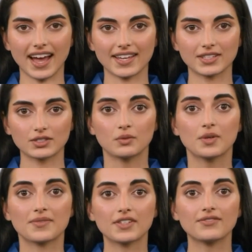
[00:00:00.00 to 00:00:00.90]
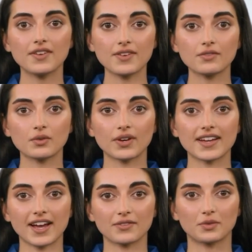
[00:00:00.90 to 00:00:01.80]
and is derivative of or
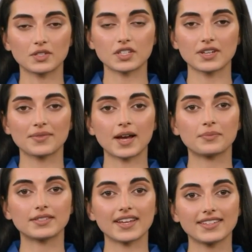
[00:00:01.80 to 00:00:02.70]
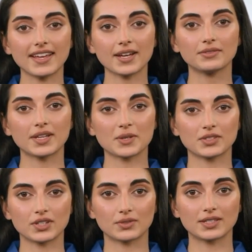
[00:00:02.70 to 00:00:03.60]
an evolution of how daytime talk
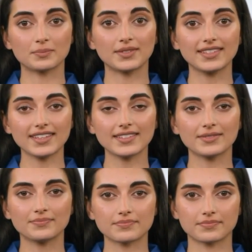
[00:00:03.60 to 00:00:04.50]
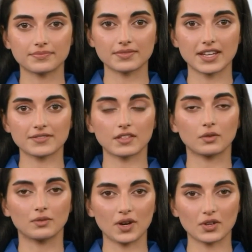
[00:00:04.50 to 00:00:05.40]
shows are presented. If you grow